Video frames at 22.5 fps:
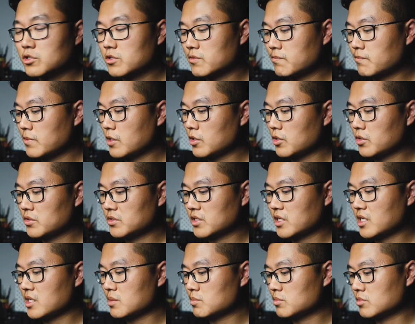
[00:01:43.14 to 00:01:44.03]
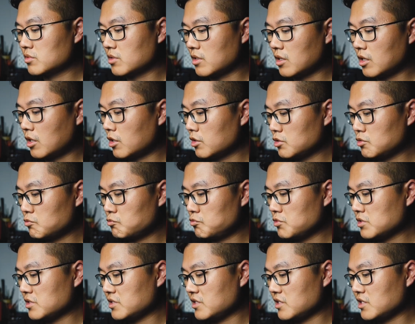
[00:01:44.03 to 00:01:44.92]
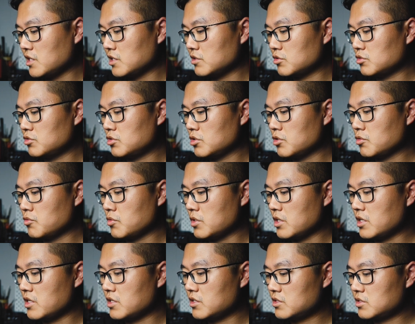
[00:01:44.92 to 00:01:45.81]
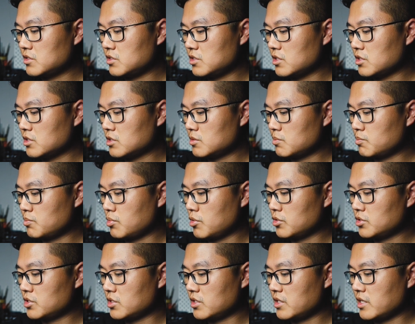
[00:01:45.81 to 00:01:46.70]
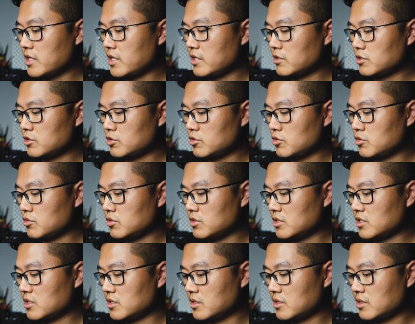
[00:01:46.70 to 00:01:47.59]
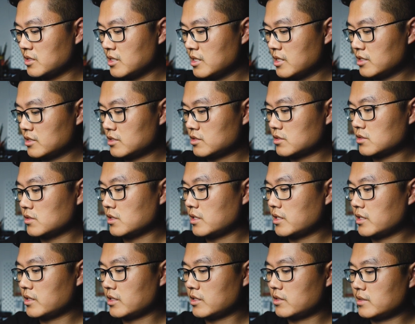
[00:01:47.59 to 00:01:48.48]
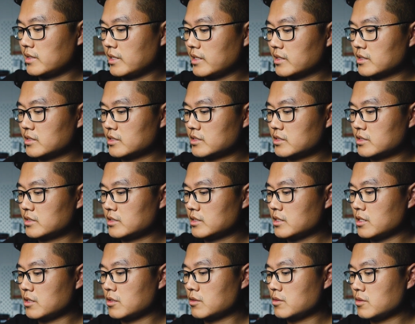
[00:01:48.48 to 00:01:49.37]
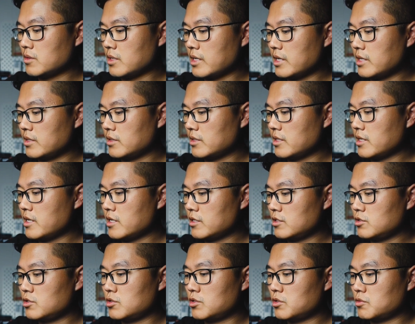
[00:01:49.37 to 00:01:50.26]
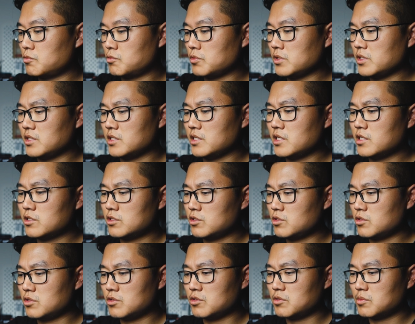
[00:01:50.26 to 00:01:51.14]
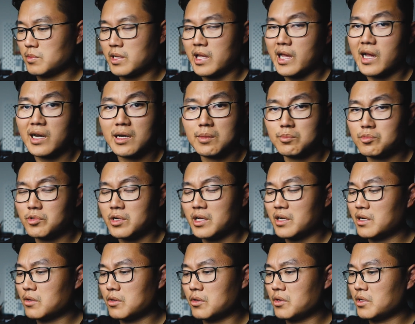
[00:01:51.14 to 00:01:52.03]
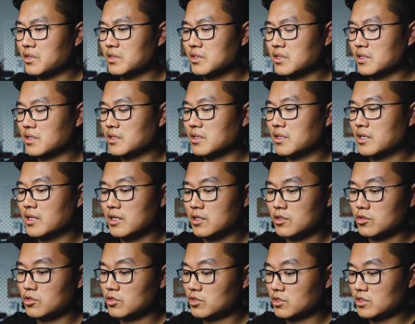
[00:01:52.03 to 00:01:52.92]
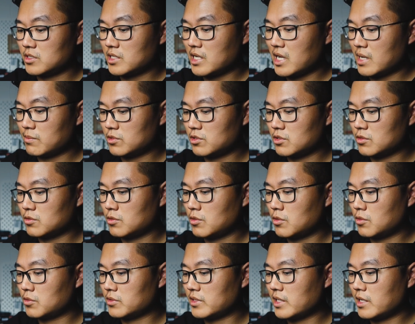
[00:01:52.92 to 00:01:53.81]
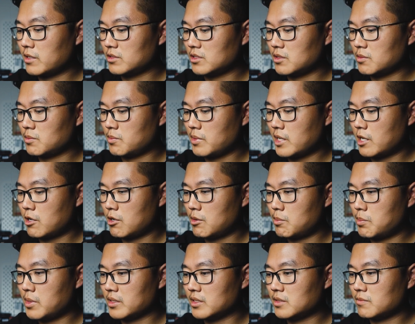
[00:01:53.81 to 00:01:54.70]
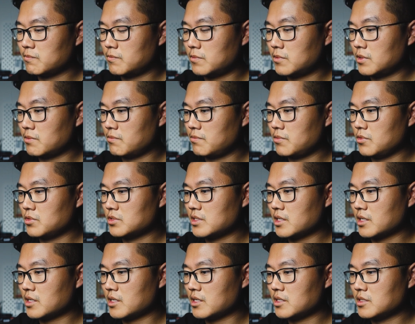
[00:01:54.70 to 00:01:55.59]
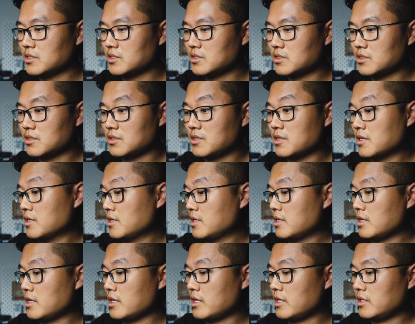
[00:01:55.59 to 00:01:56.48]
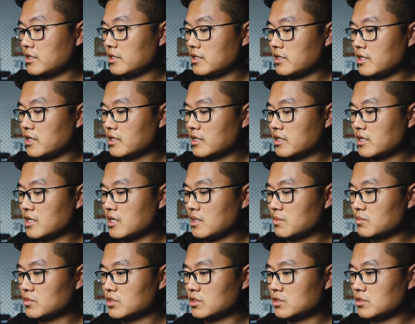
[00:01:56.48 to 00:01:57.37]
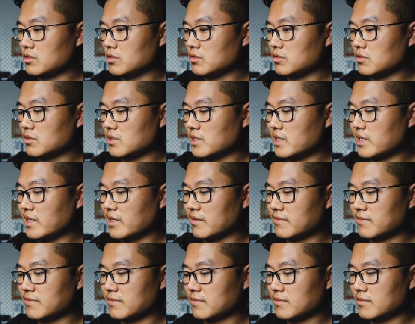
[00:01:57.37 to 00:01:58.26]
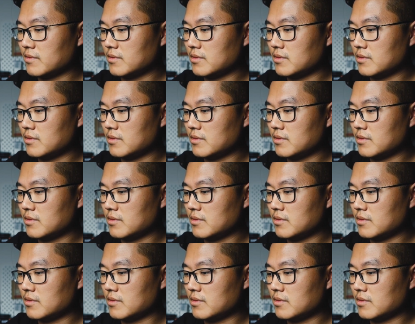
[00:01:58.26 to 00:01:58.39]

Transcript: your phone on the gimbal, all you really need to do is just push it into the slot like so, and then you don't really need to calibrate it or anything. You just have to hold down the power button for a few seconds, and then it comes to life.